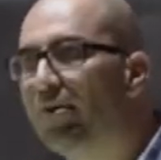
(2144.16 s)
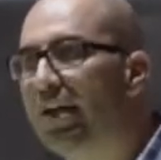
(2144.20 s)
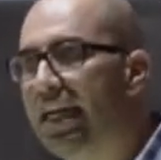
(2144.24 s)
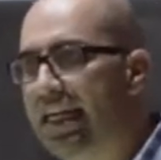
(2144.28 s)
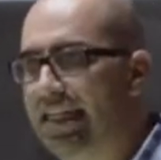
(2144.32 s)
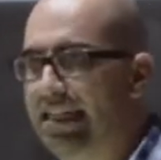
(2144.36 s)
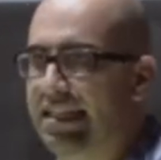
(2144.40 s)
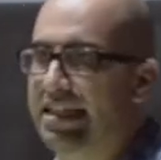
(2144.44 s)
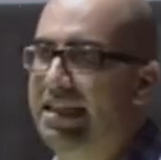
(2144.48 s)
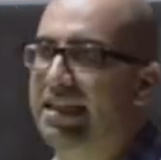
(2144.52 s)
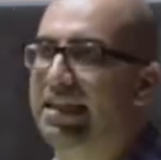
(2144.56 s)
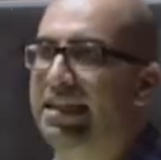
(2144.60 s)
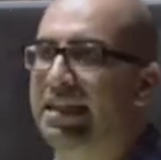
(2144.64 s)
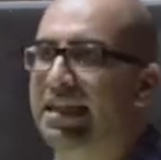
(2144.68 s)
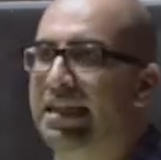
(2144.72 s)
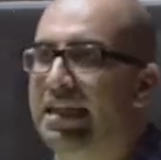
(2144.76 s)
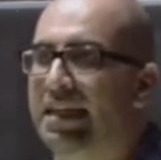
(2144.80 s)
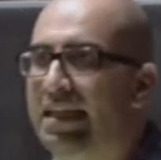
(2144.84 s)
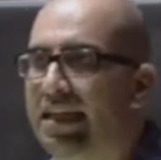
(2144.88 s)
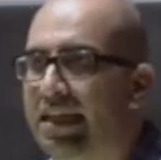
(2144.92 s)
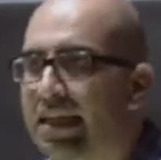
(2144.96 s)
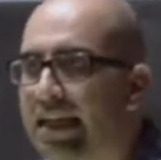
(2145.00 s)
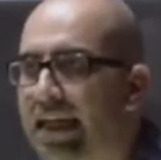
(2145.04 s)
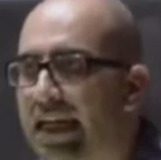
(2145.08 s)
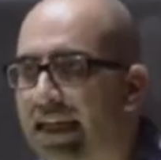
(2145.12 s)
what I did
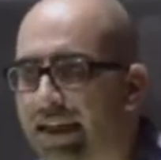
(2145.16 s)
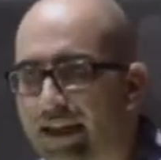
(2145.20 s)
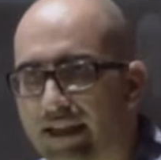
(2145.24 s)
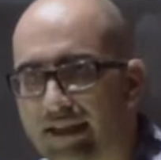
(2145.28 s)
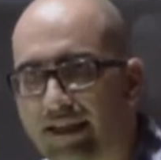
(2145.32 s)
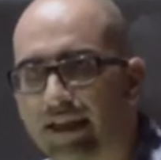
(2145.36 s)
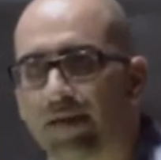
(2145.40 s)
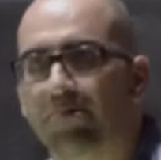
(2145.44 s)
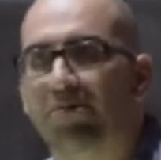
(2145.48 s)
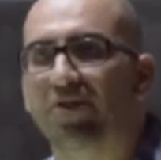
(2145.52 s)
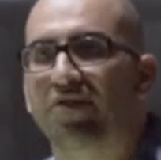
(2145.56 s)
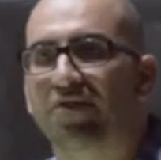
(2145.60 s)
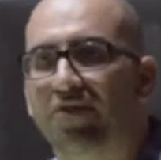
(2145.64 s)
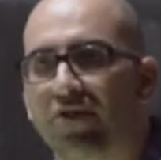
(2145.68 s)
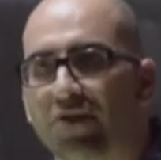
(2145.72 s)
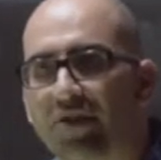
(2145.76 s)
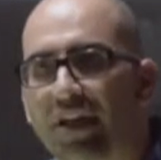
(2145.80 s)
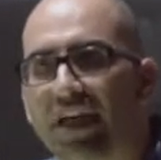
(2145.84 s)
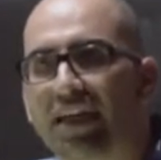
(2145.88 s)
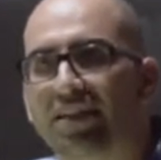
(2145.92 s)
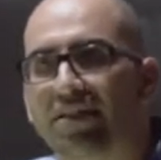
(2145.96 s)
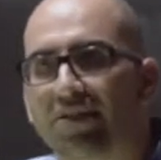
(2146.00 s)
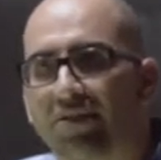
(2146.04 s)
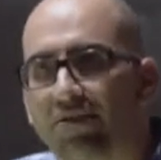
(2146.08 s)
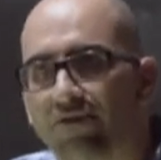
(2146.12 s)
in the summer of
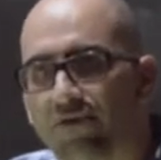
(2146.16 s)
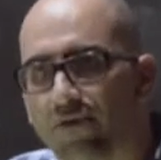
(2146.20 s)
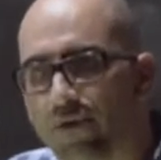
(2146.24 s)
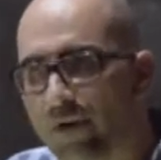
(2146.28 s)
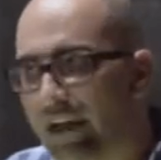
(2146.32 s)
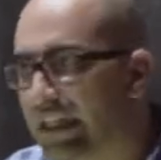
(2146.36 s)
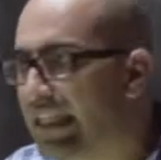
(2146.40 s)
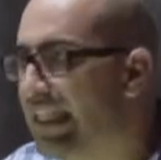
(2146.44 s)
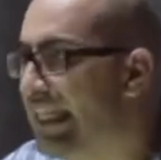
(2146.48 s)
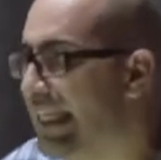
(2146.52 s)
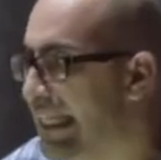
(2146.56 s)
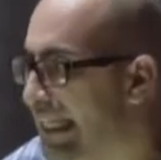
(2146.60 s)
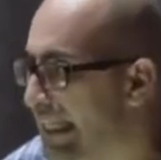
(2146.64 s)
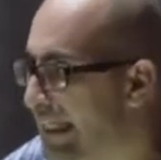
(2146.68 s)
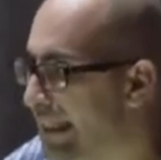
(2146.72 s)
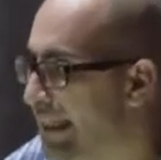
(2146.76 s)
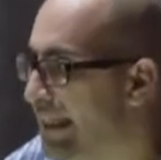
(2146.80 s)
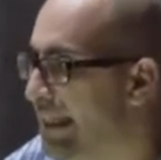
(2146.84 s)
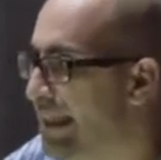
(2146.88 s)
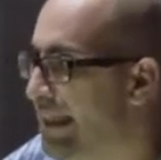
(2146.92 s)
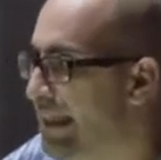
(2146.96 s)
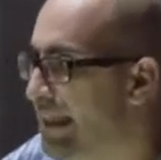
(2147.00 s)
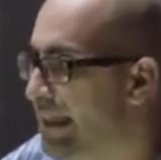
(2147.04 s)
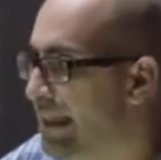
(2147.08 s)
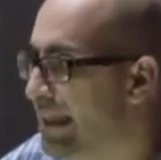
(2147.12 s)

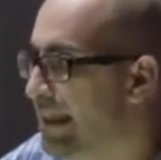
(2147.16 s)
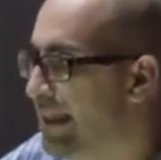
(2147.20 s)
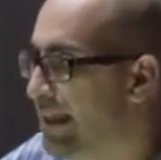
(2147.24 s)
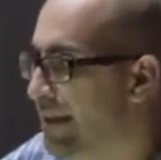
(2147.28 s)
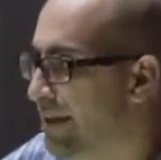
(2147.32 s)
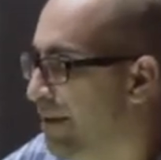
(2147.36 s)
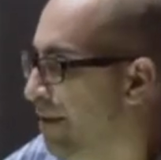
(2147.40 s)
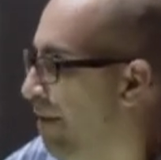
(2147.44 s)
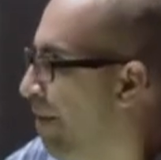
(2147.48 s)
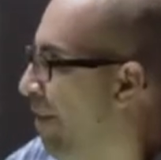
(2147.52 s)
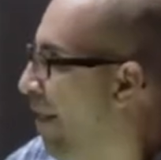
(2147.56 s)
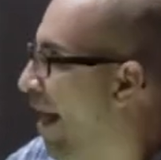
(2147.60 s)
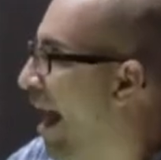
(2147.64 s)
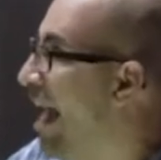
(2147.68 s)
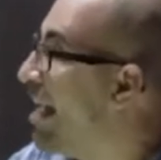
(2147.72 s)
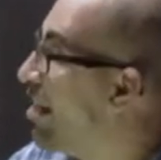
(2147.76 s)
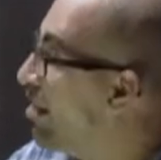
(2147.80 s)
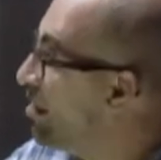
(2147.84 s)
2014. I